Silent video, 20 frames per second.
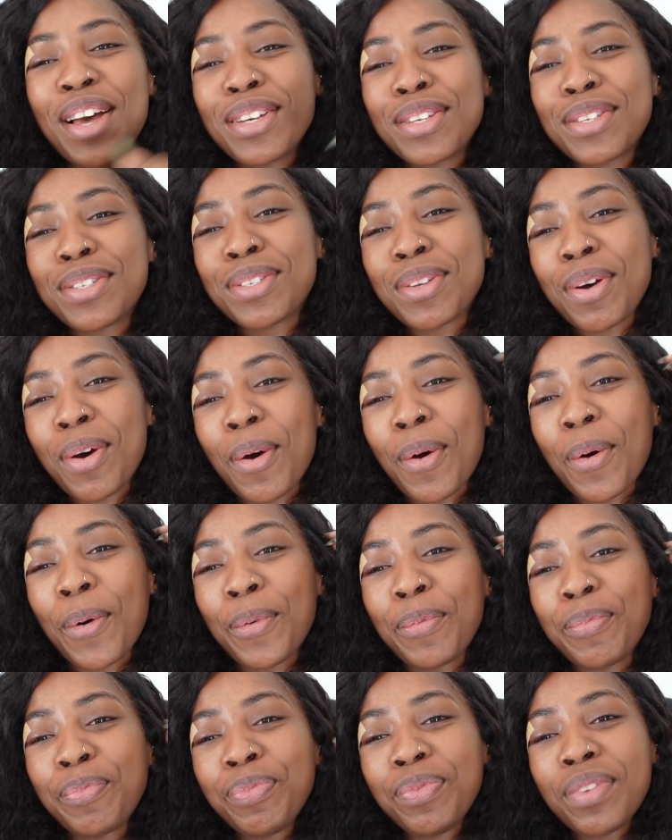
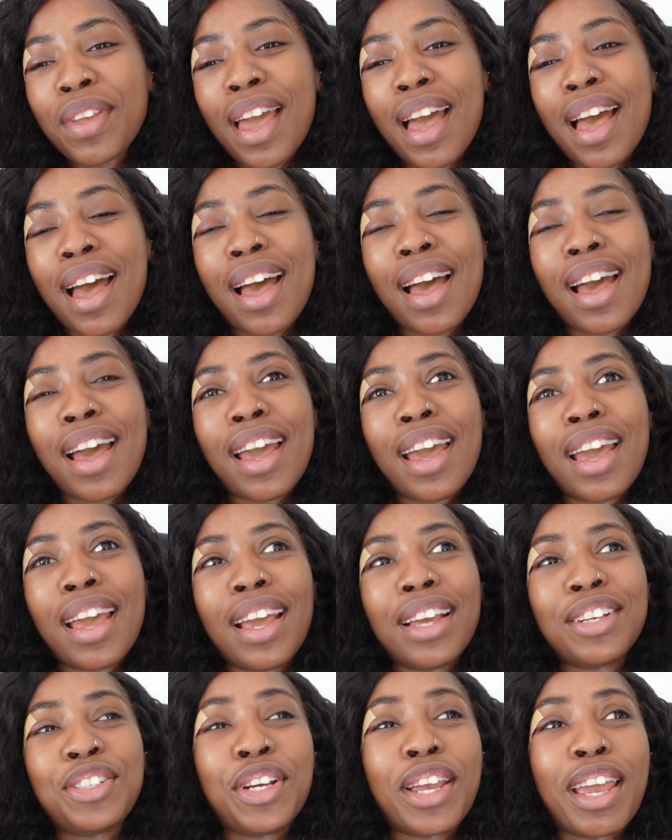So
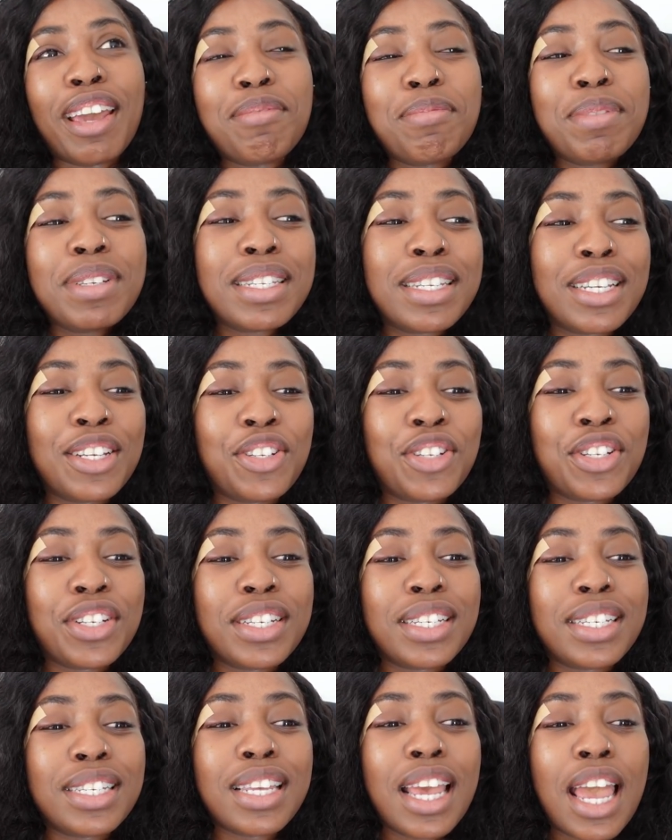she gave me
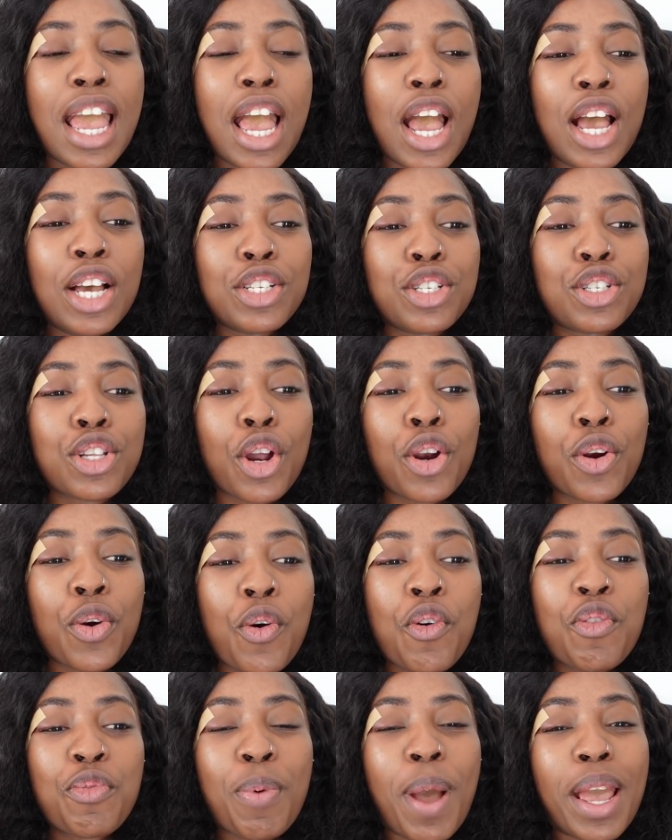stitches, started
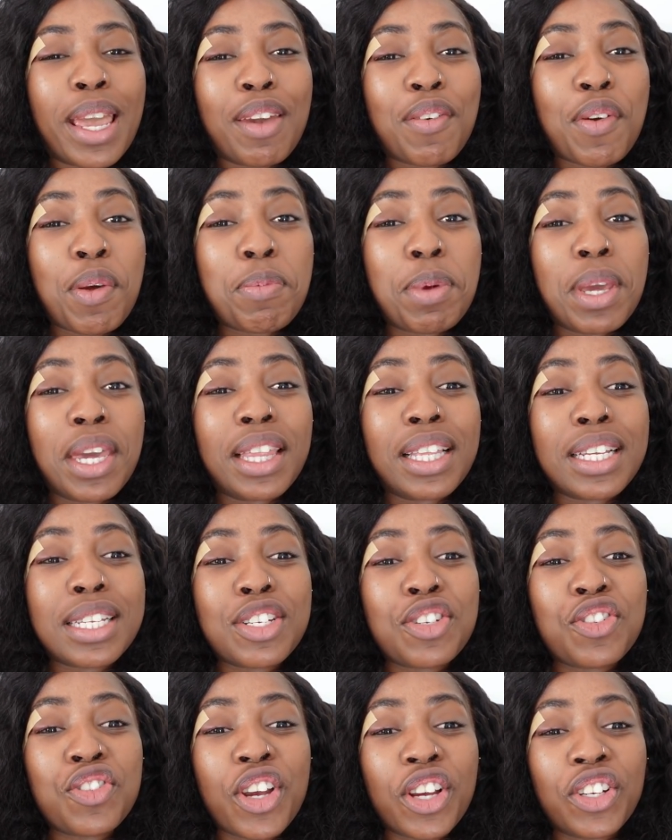off by giving me this
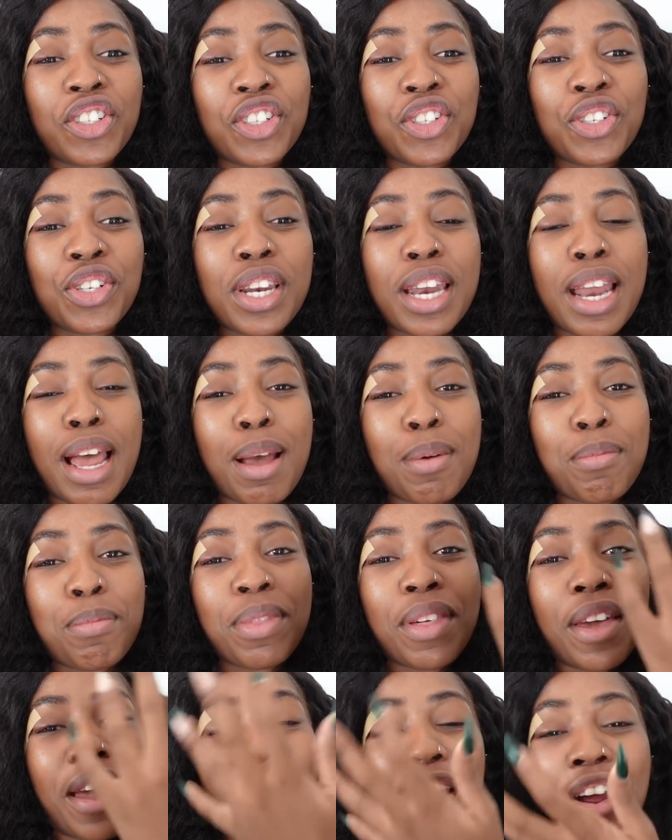injection to numb
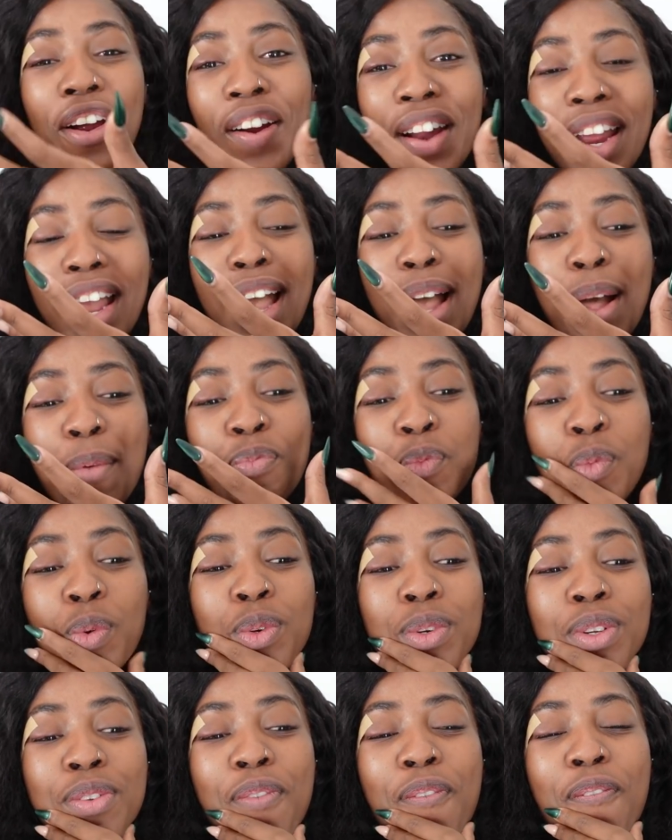the area,
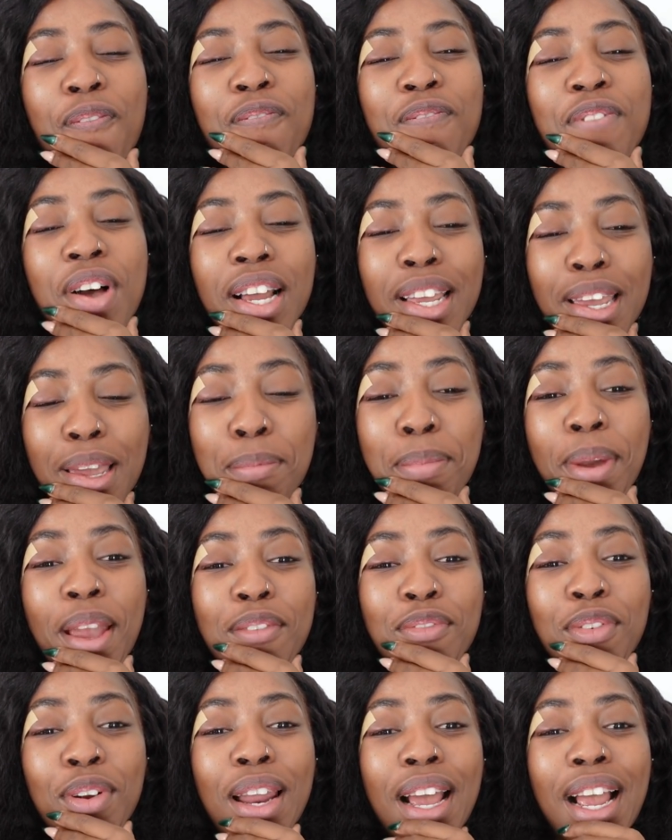which was fucking
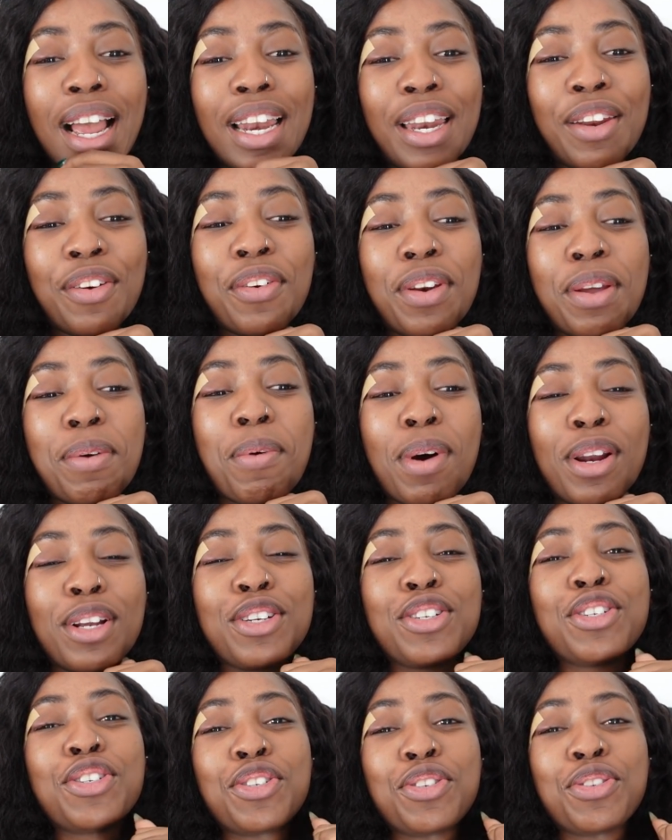painful. Like, I literally
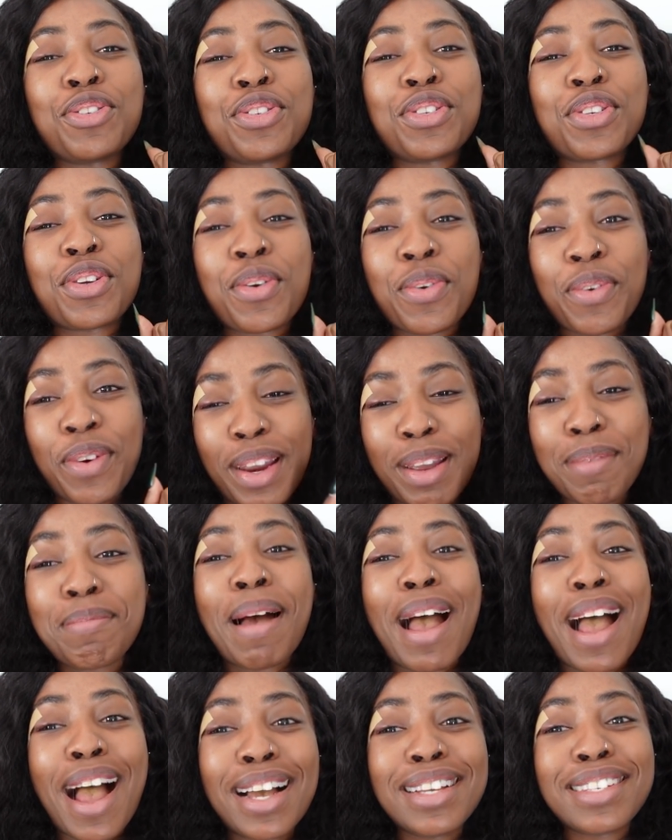wanted to scream
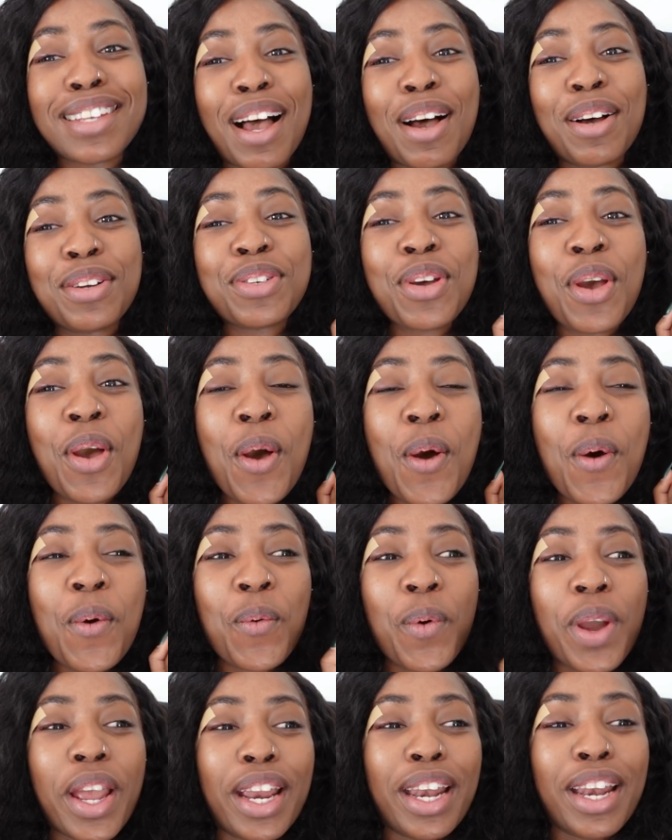my eyes out
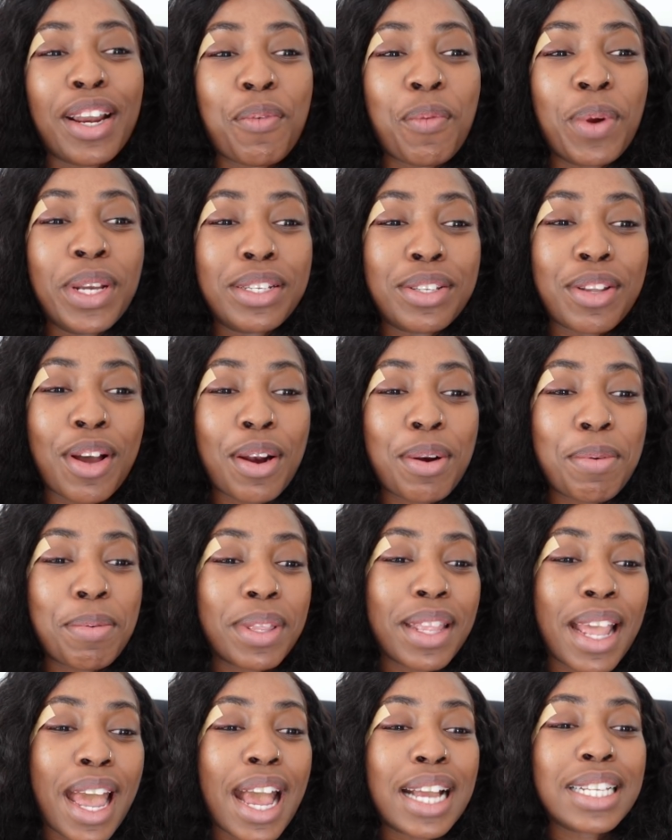when we started
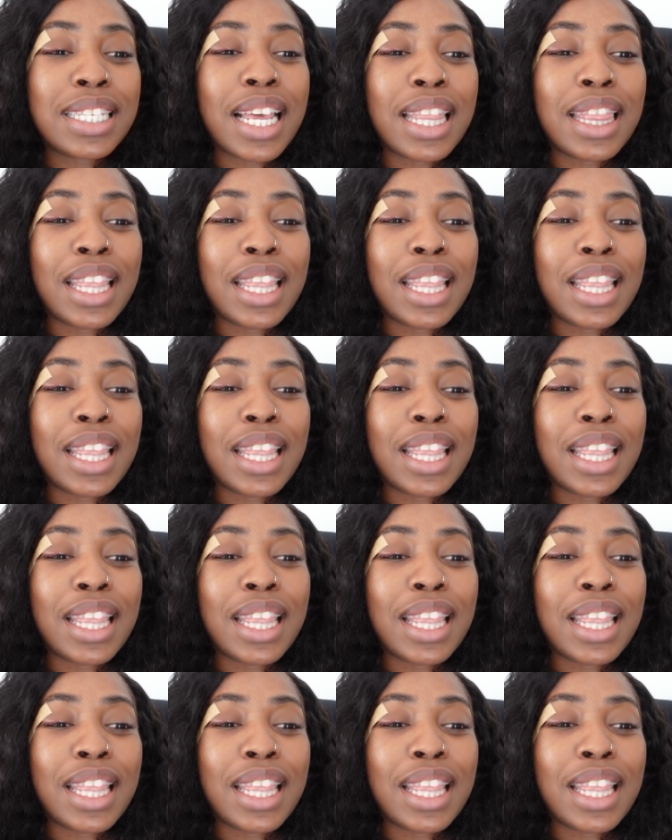with that.